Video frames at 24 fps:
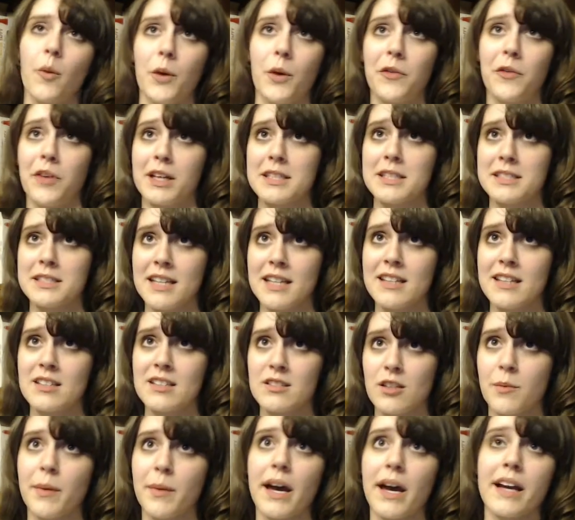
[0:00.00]
We've got
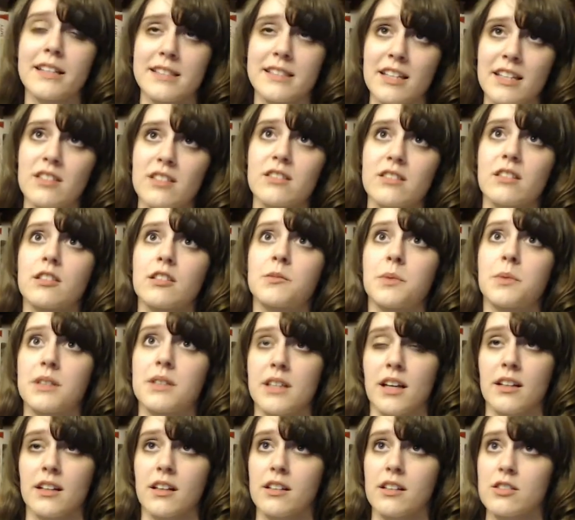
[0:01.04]
Zenzo back. Zenzo is
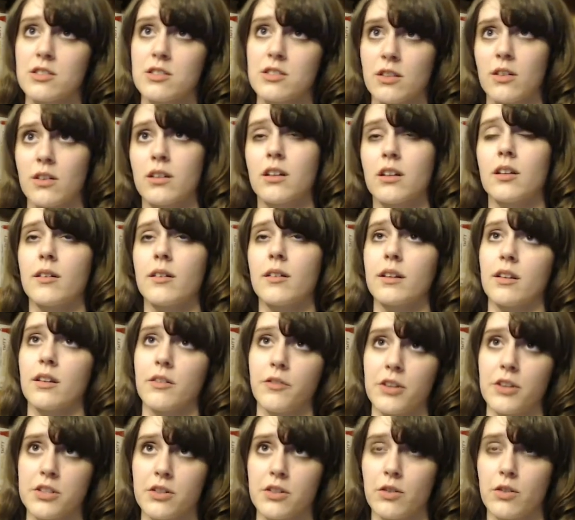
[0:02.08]
protecting Soyo and the
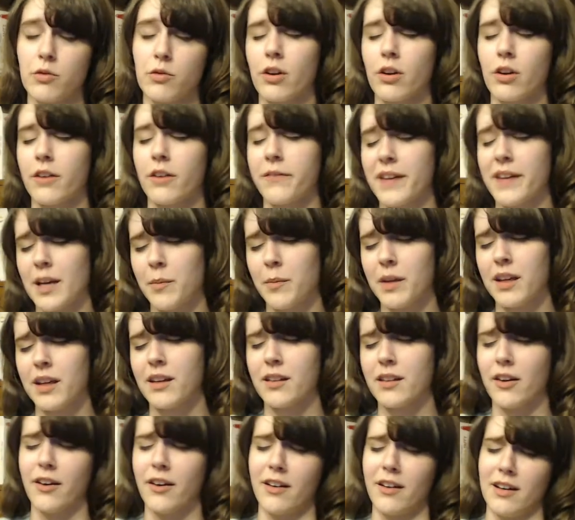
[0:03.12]
rest of the royal family,
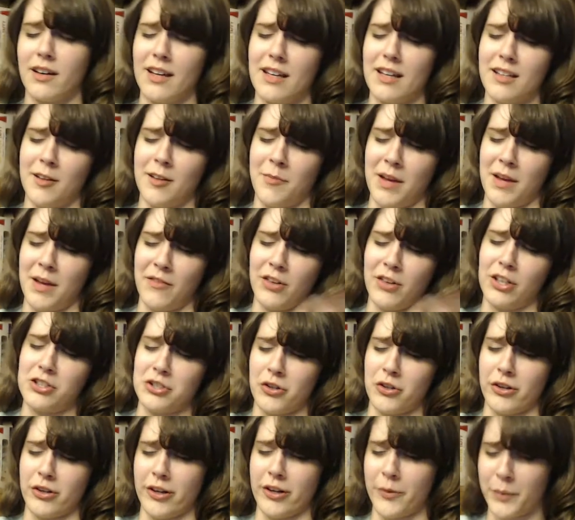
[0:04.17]
and they're going to end up having a
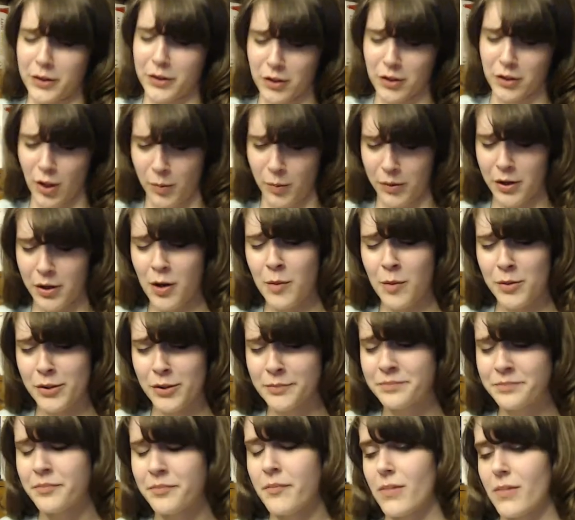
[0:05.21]
showdown with
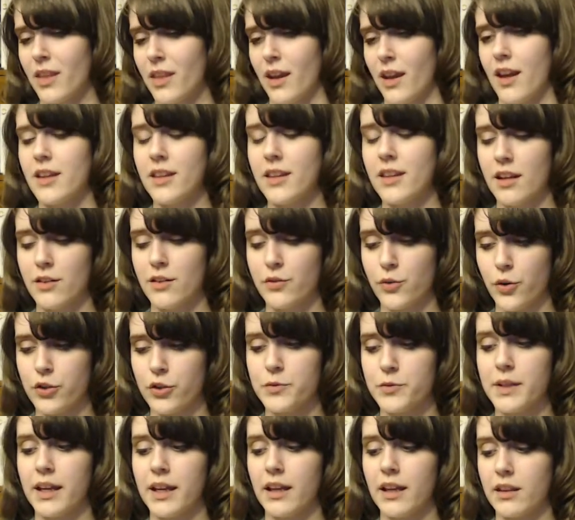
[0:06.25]
Nobunobu. And then, of
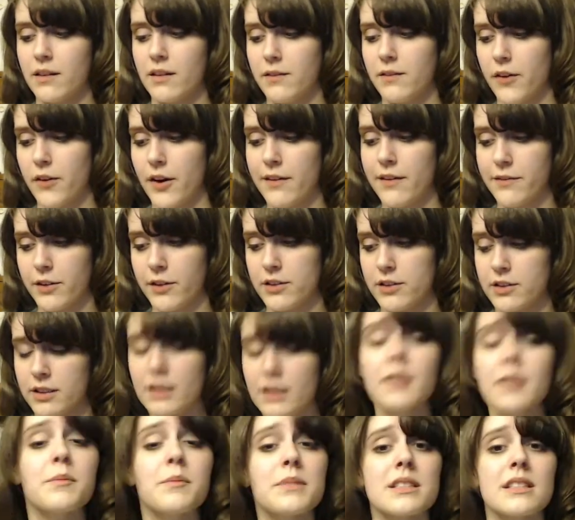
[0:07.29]
course, we get the very first
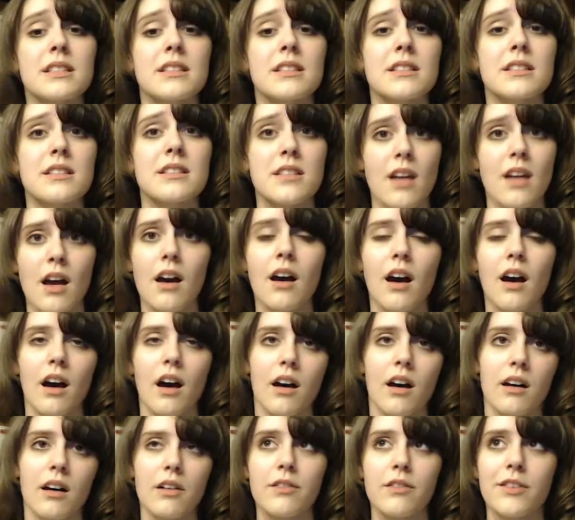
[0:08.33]
glimpses
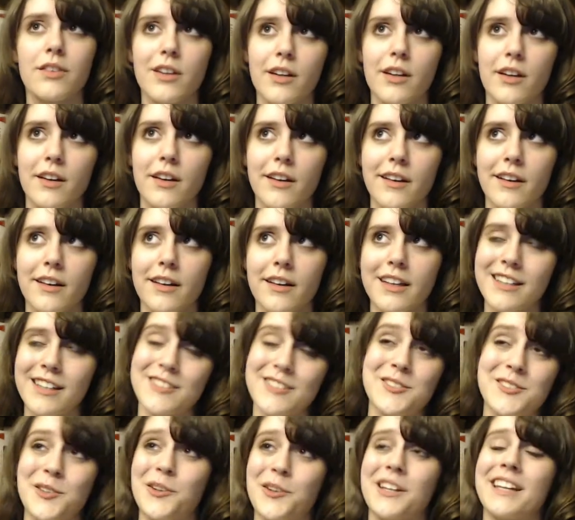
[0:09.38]
of
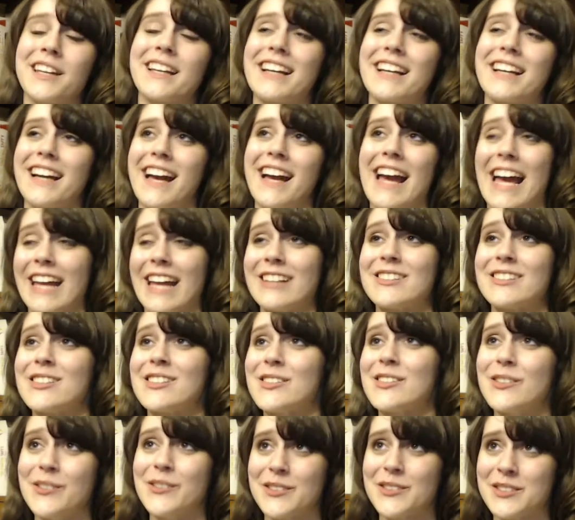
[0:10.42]
Gintoki and
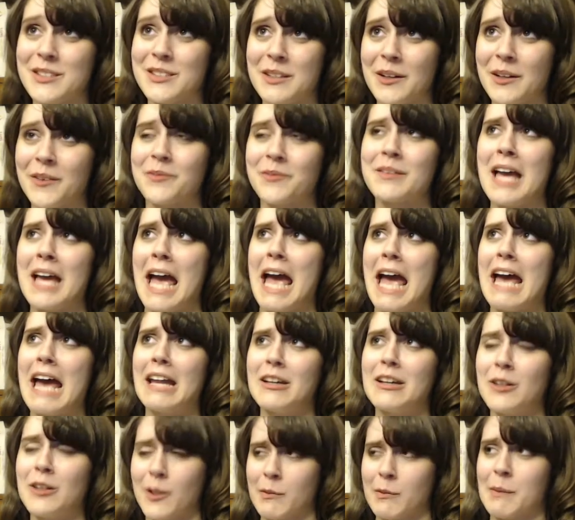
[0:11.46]
Utsuro,
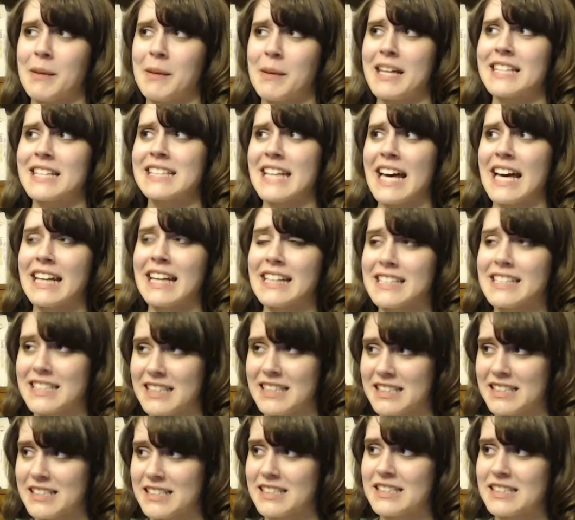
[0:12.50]
and Nobume's status
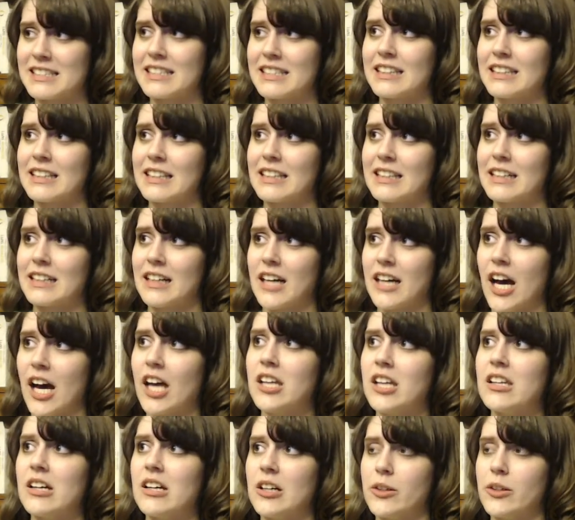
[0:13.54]
is
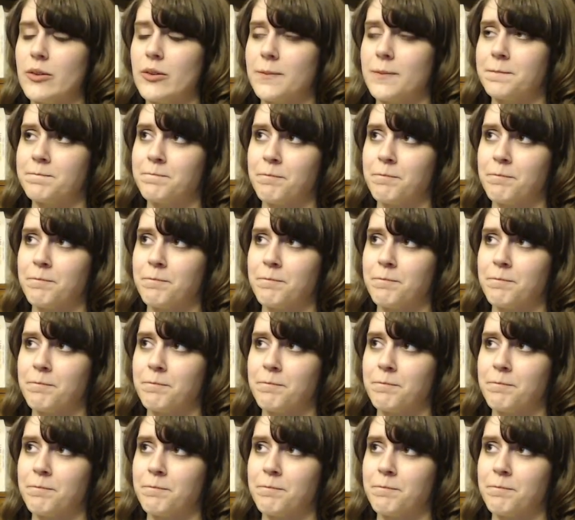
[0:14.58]
unknown.